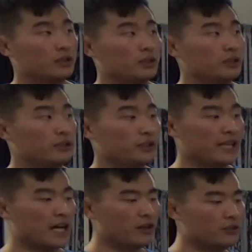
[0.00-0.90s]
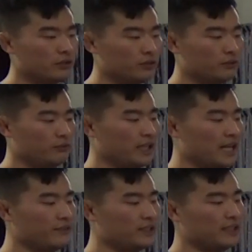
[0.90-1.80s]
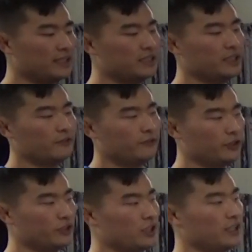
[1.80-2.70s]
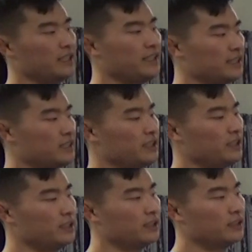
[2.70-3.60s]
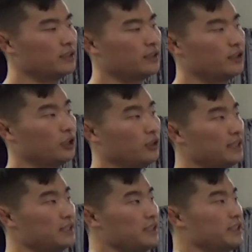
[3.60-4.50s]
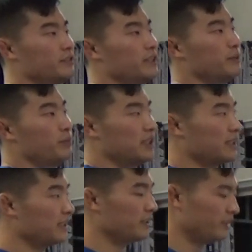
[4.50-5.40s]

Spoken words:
So now we have the energy of photon and the total energy, so we can plug that into